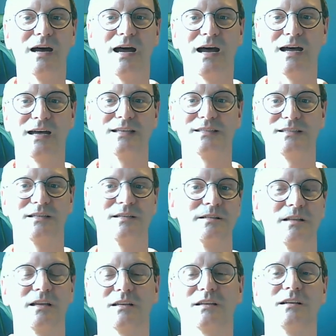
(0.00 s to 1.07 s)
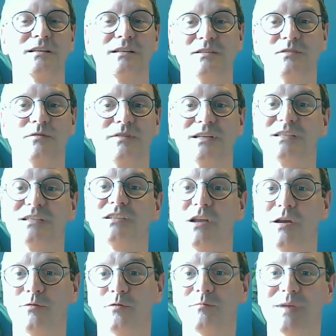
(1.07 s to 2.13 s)
as like a sort of
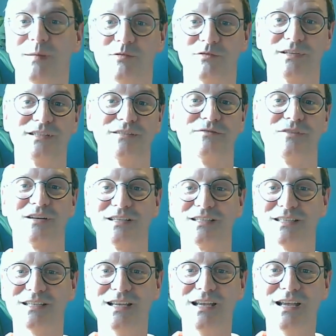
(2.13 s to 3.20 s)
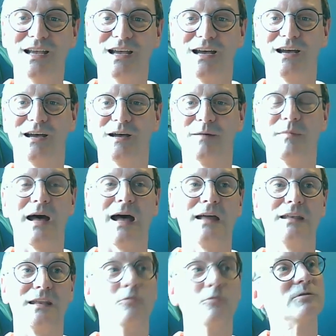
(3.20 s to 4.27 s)
external memory device. And
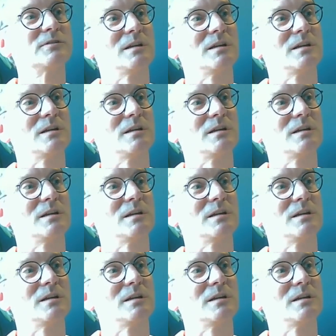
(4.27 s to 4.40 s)
it also